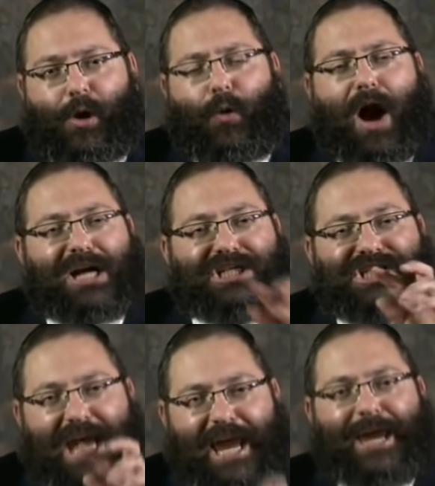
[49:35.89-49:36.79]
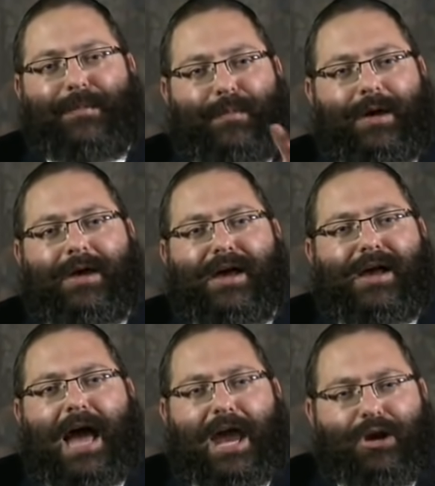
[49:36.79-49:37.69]
Why Shem
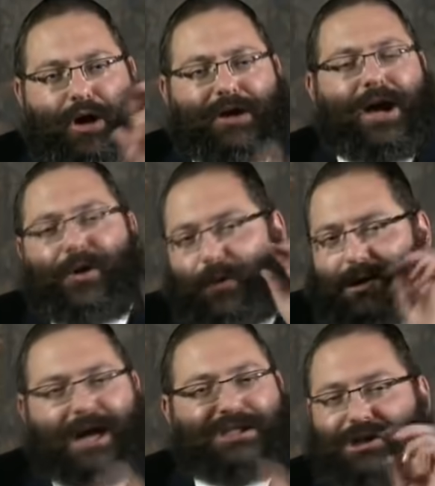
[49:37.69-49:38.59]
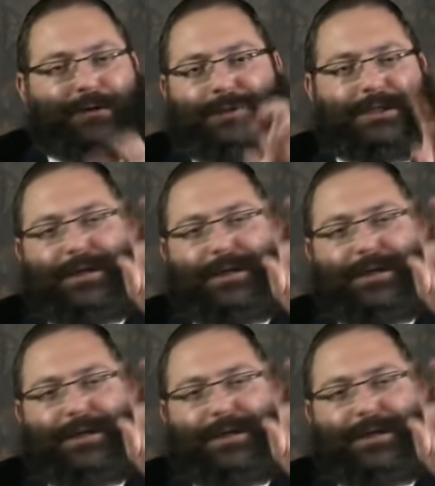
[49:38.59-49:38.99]
and Noach were not chosen